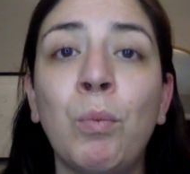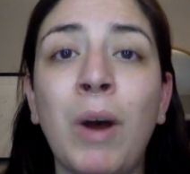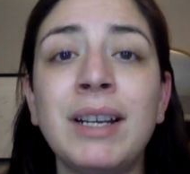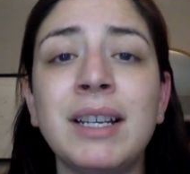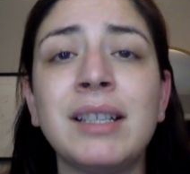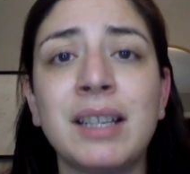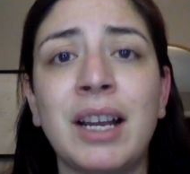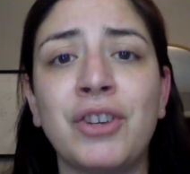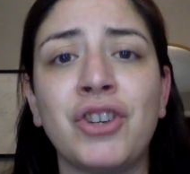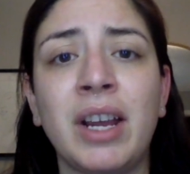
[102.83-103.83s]
One
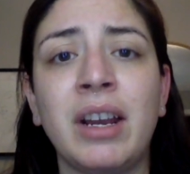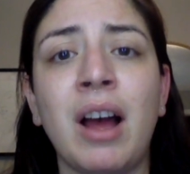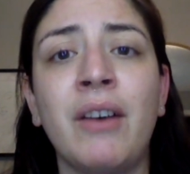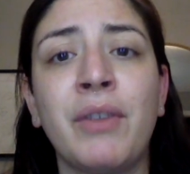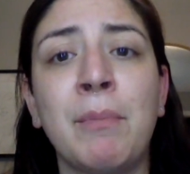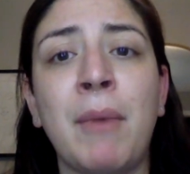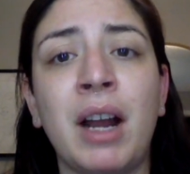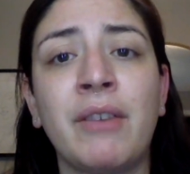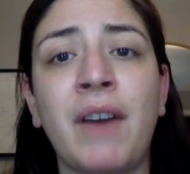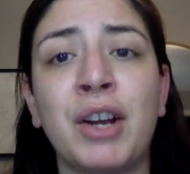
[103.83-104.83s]
distinction of the
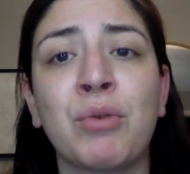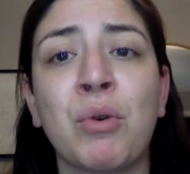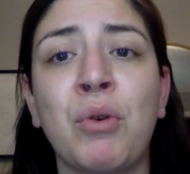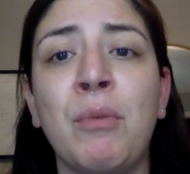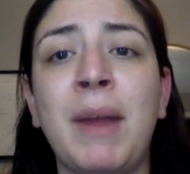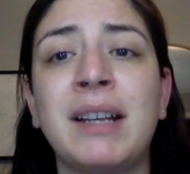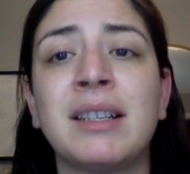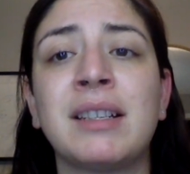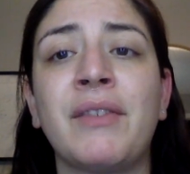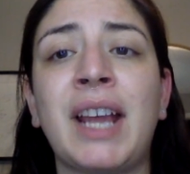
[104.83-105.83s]
modified accrual
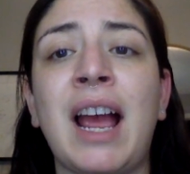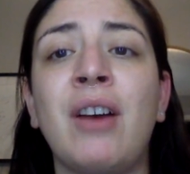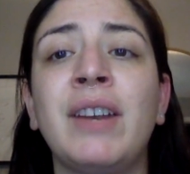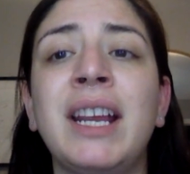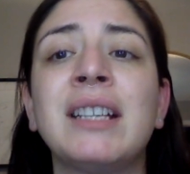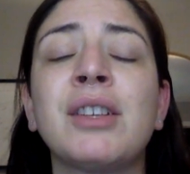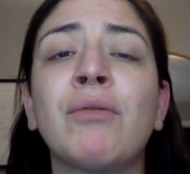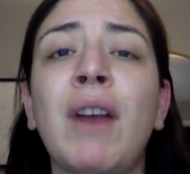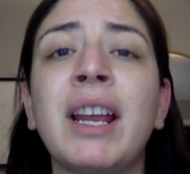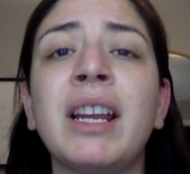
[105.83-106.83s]
basis of accounting is the
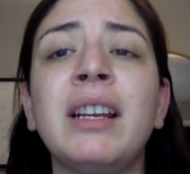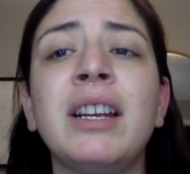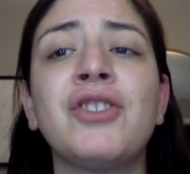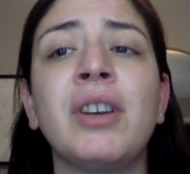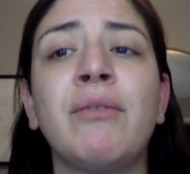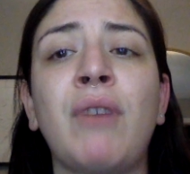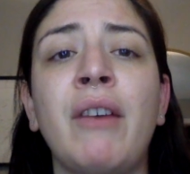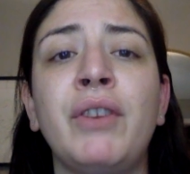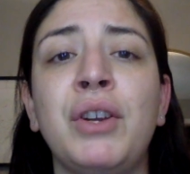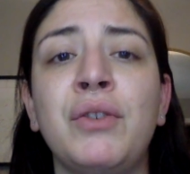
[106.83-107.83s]
recognition of
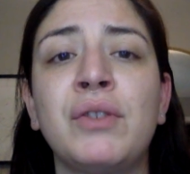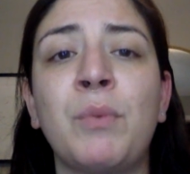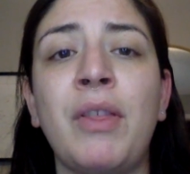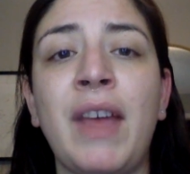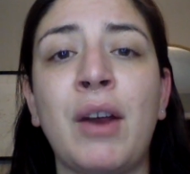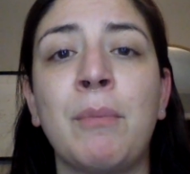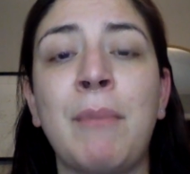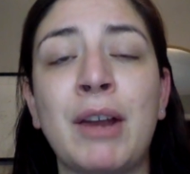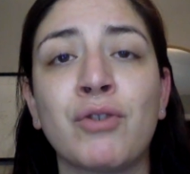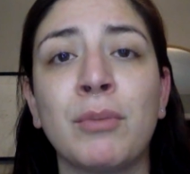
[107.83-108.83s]
revenues when they are
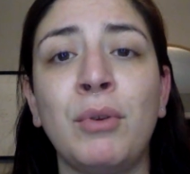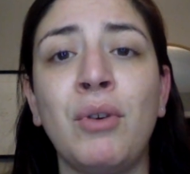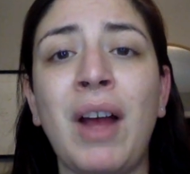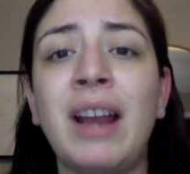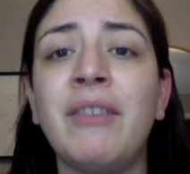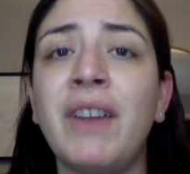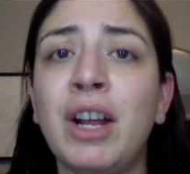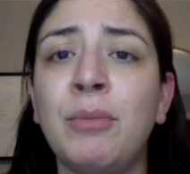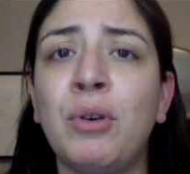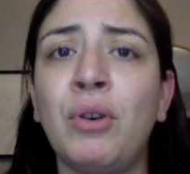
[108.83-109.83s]
measurable and
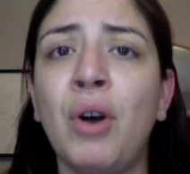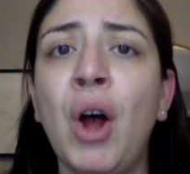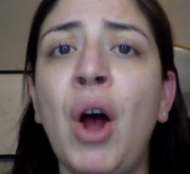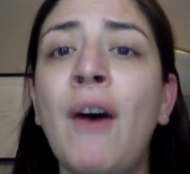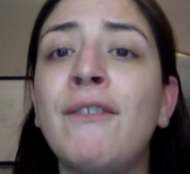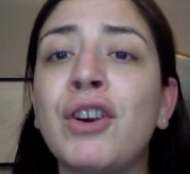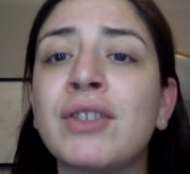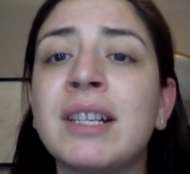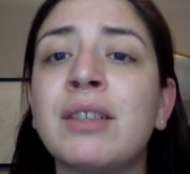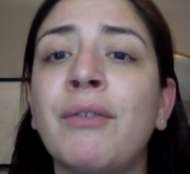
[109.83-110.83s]
available
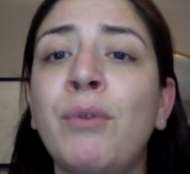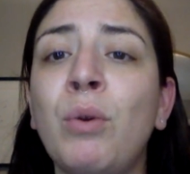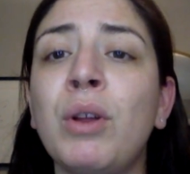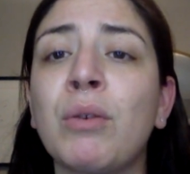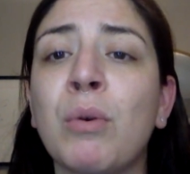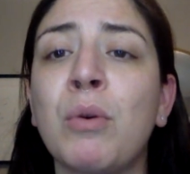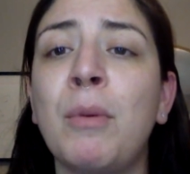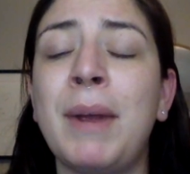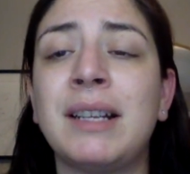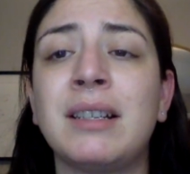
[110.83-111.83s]
versus the full
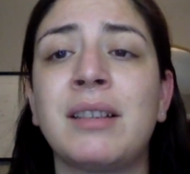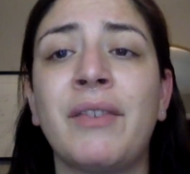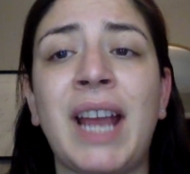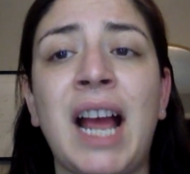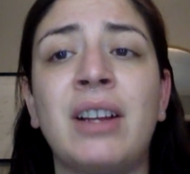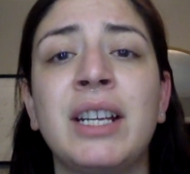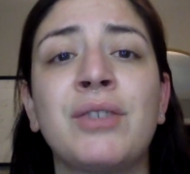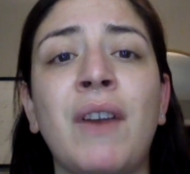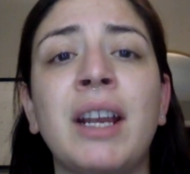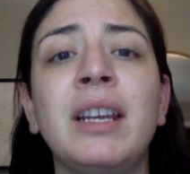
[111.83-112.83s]
accrual basis of
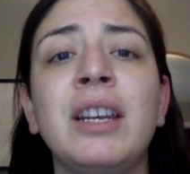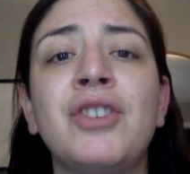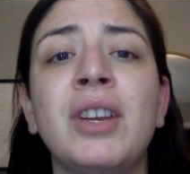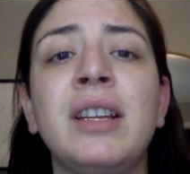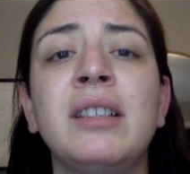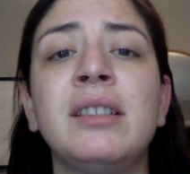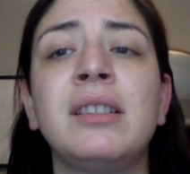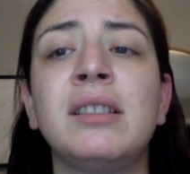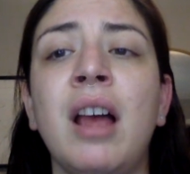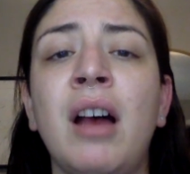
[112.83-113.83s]
accounting's recognition
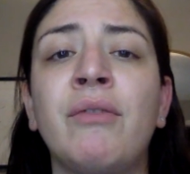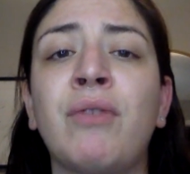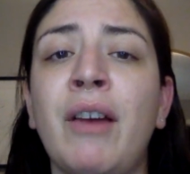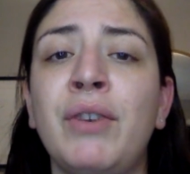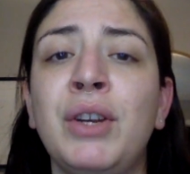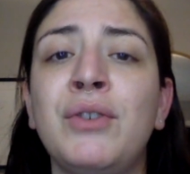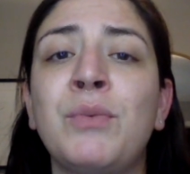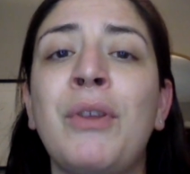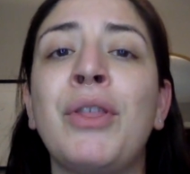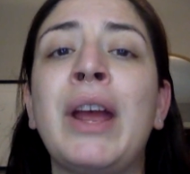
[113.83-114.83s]
of
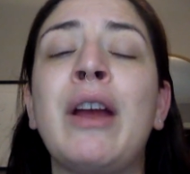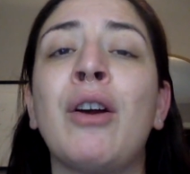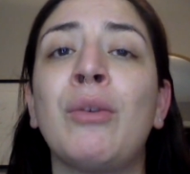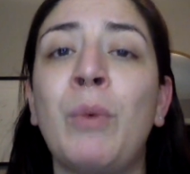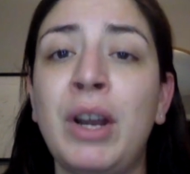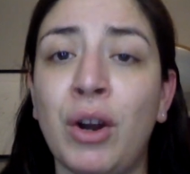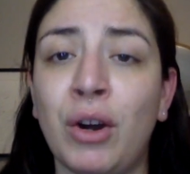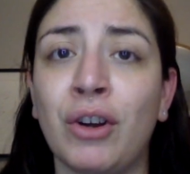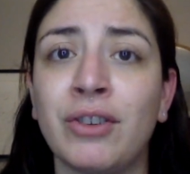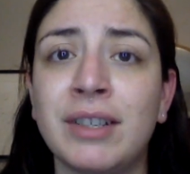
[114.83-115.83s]
revenues when
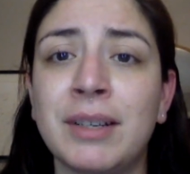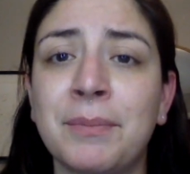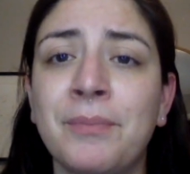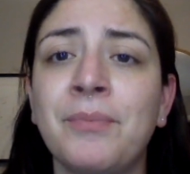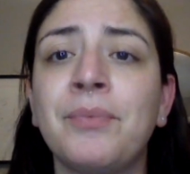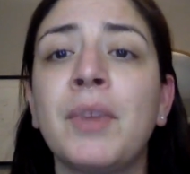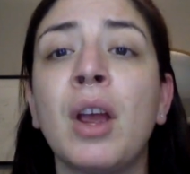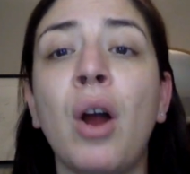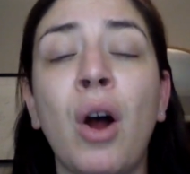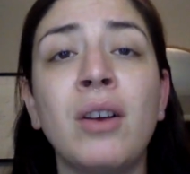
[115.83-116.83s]
earned.
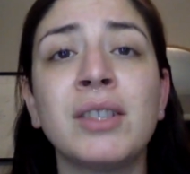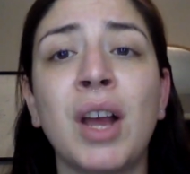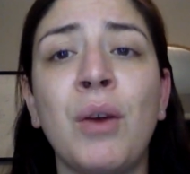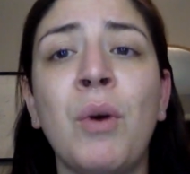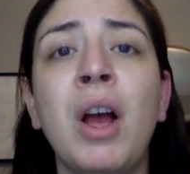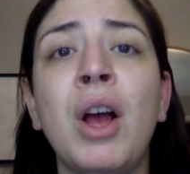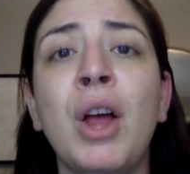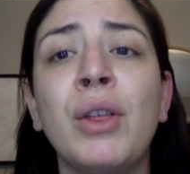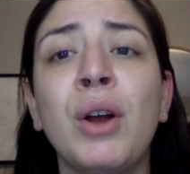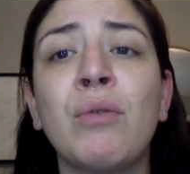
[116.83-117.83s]
Also,
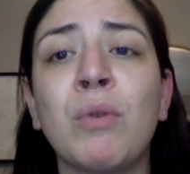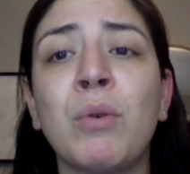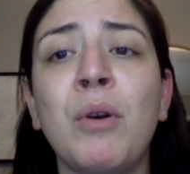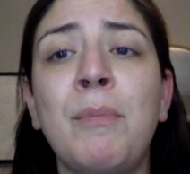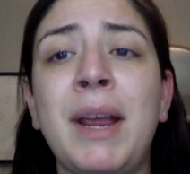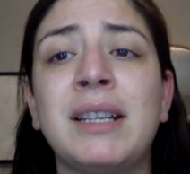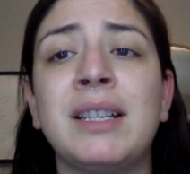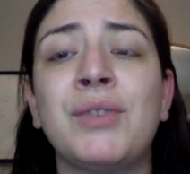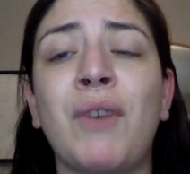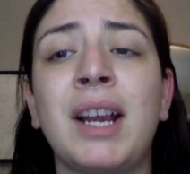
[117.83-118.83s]
the accrual
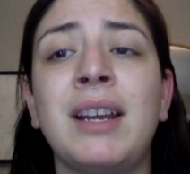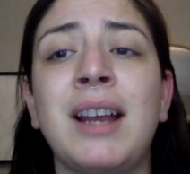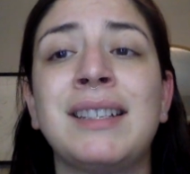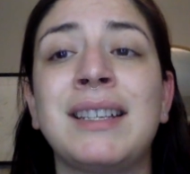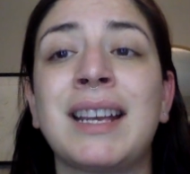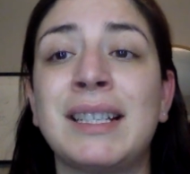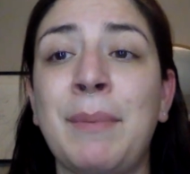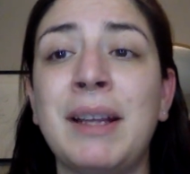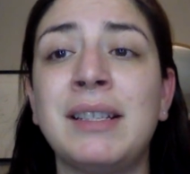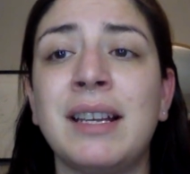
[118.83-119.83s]
basis recognizes
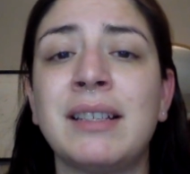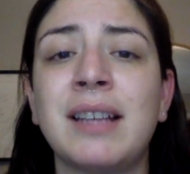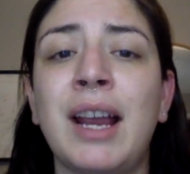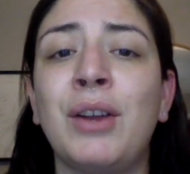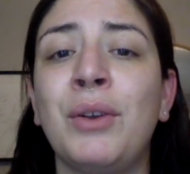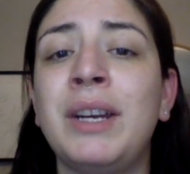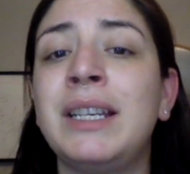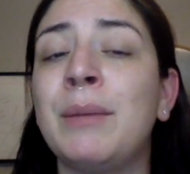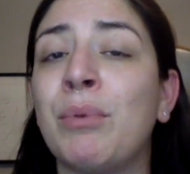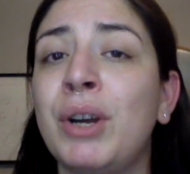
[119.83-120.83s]
expenses,
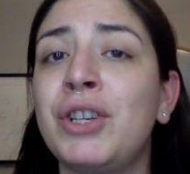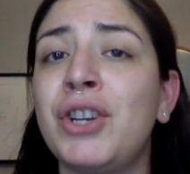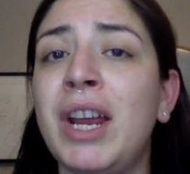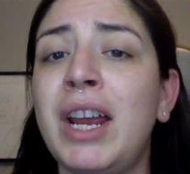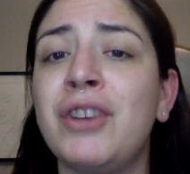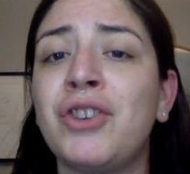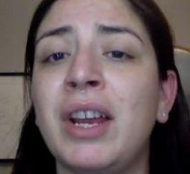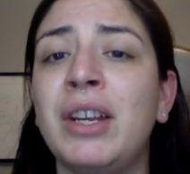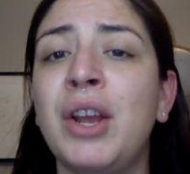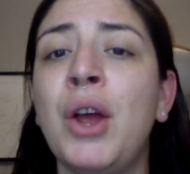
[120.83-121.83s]
including
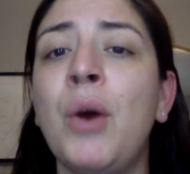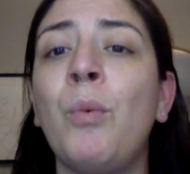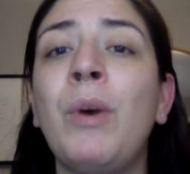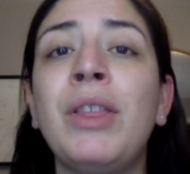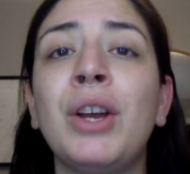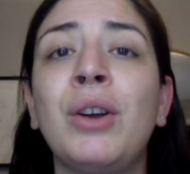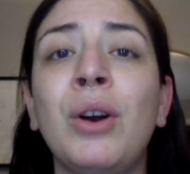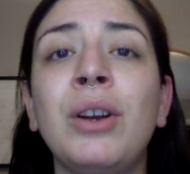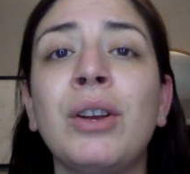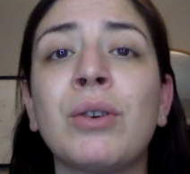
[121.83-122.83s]
depreciation, when the
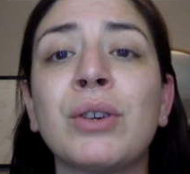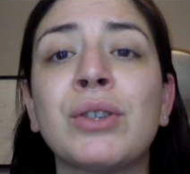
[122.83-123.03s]
good or